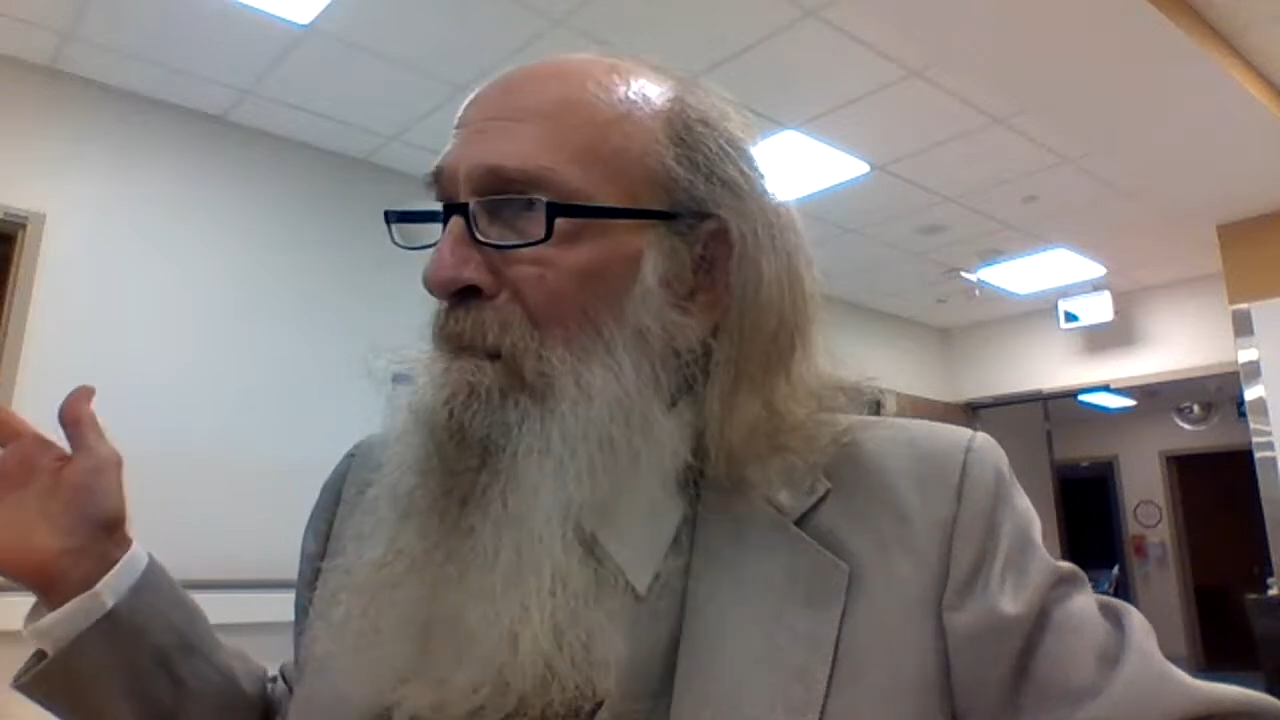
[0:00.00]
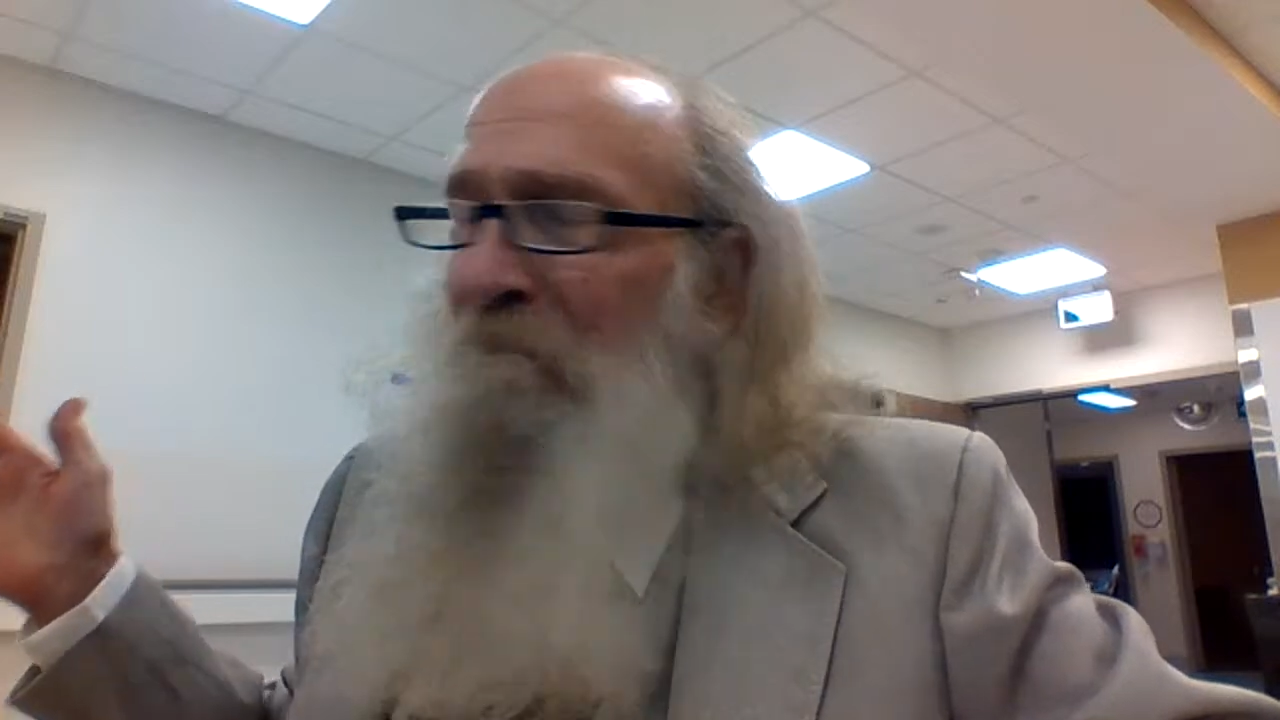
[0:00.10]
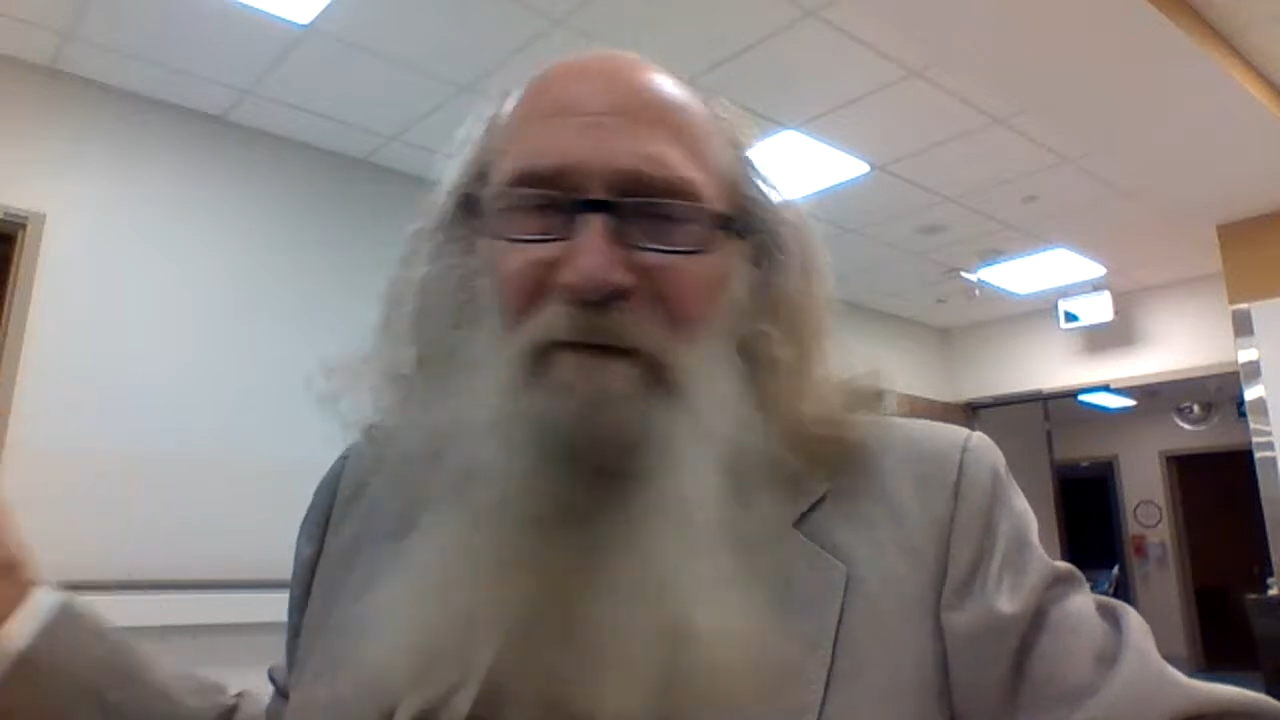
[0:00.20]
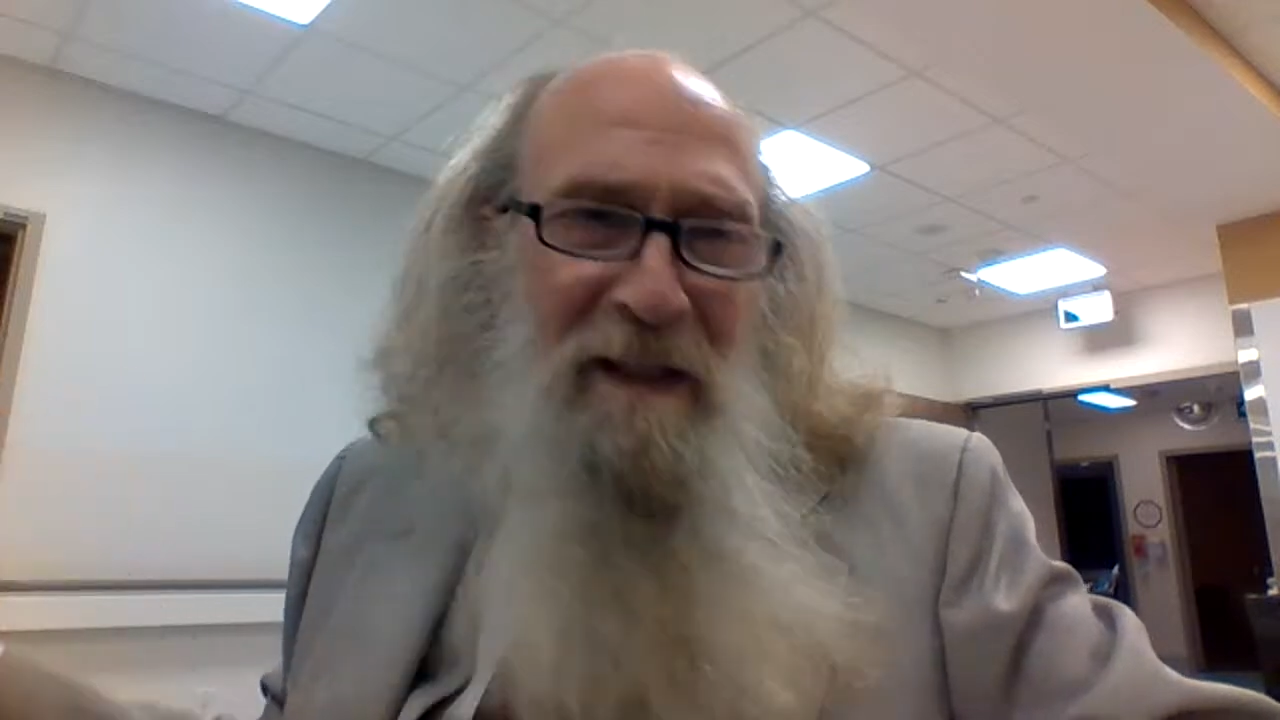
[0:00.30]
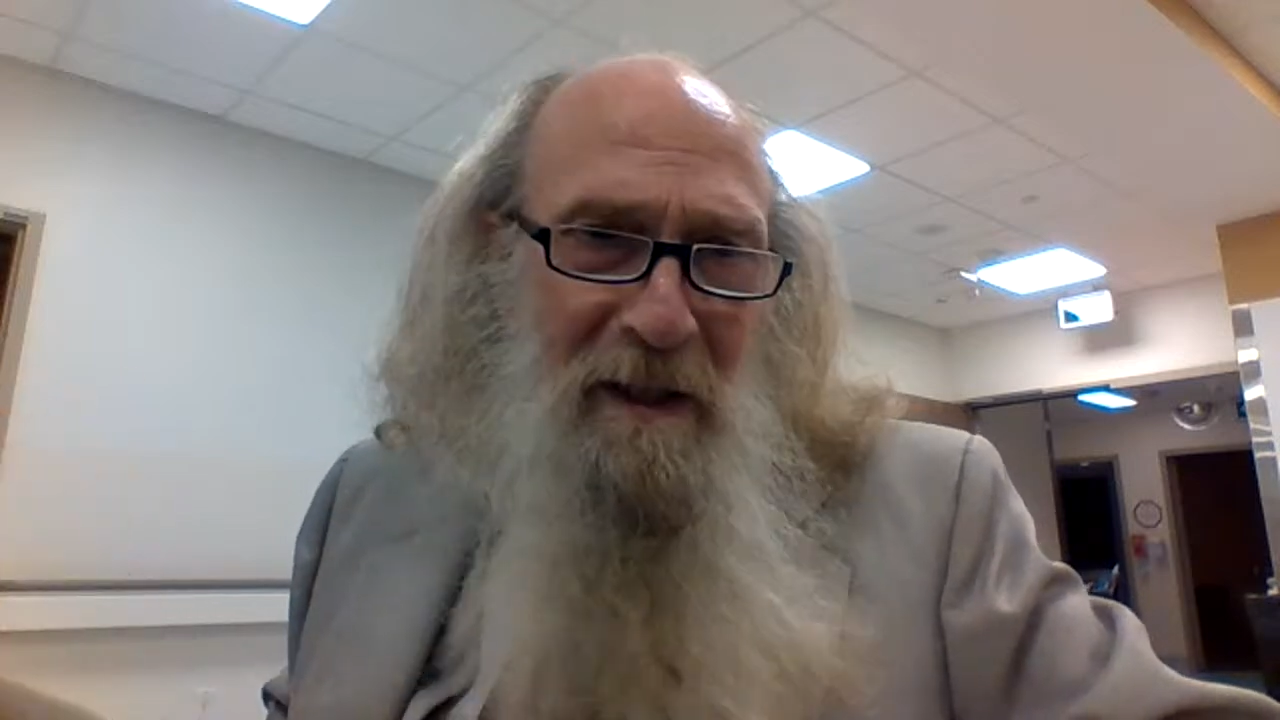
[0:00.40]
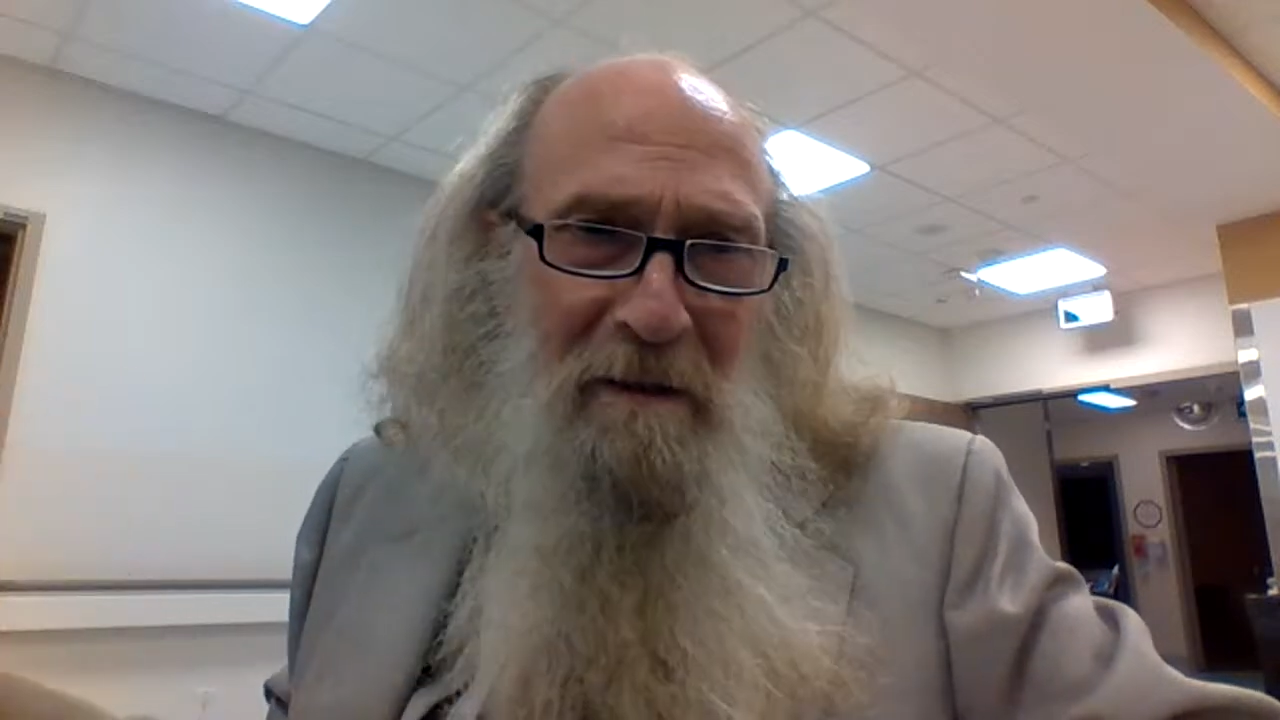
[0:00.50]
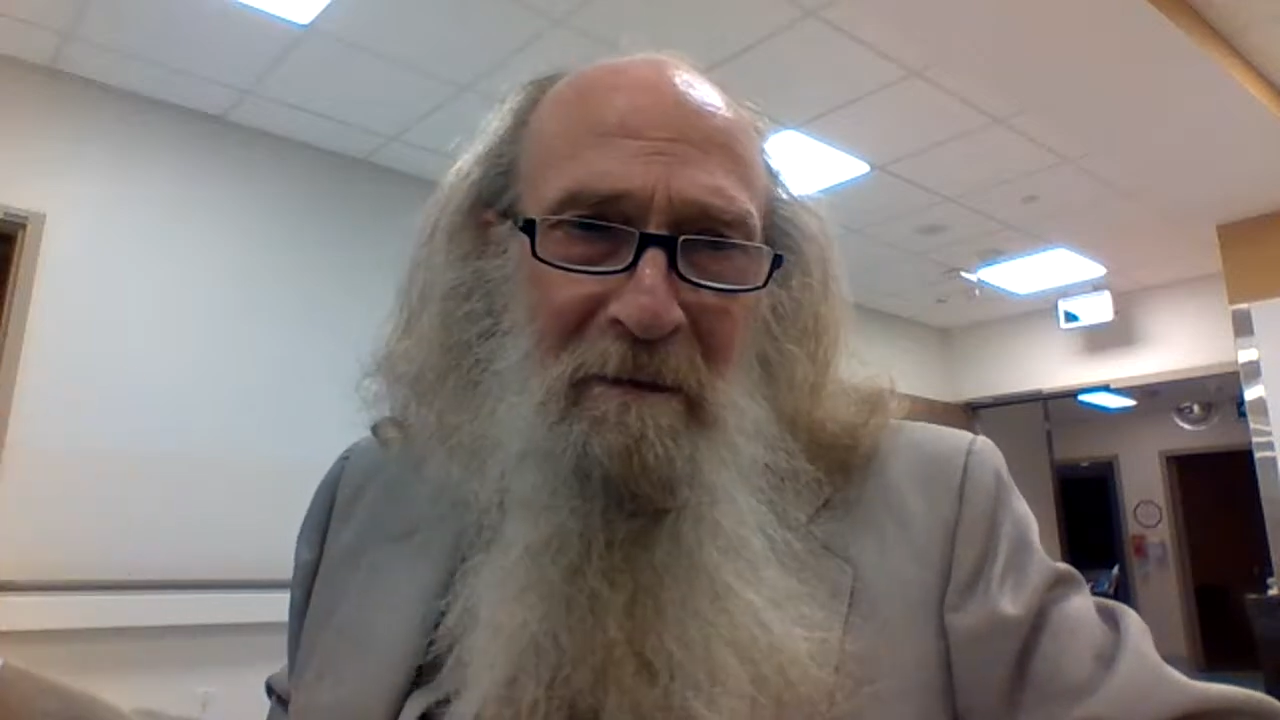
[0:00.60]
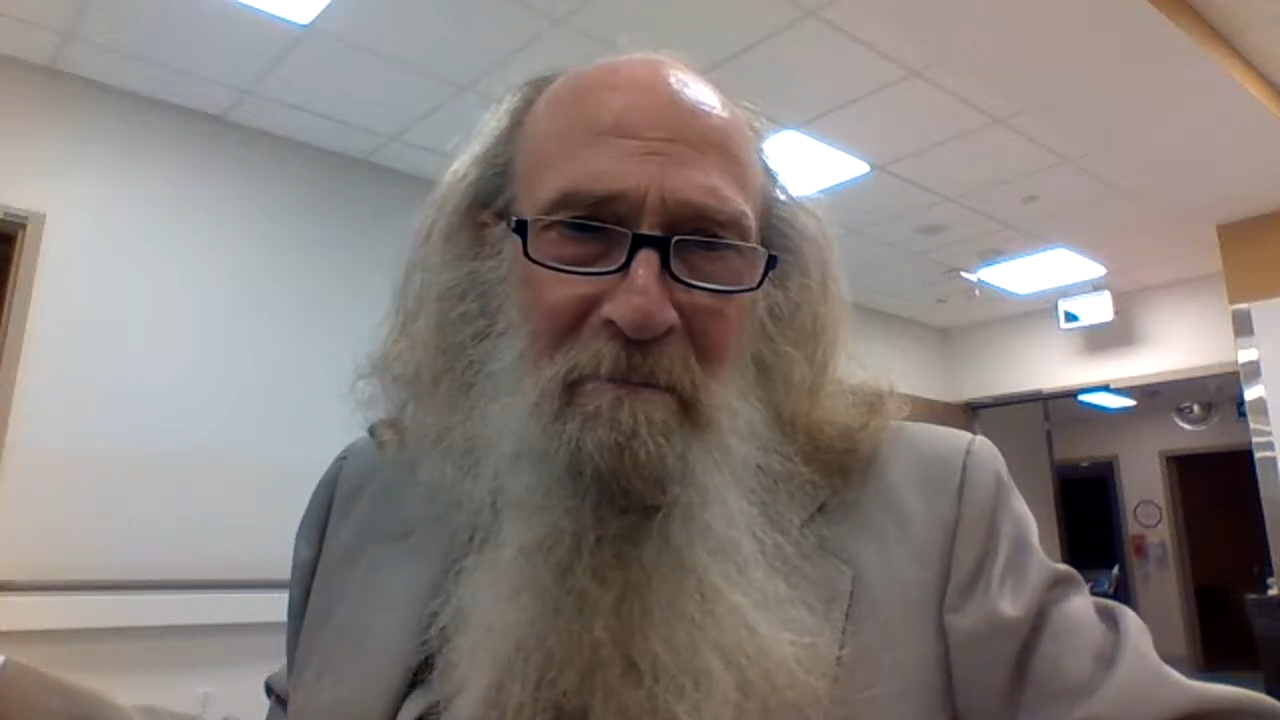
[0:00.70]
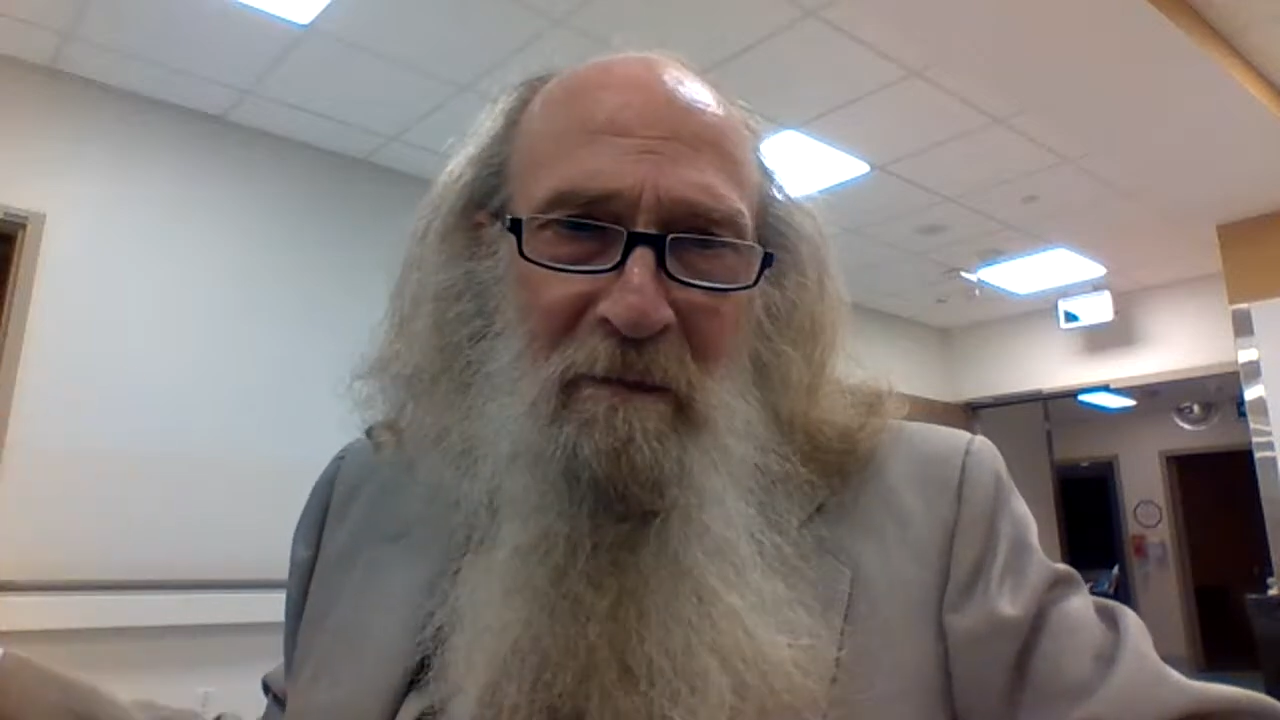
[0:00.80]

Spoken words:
visit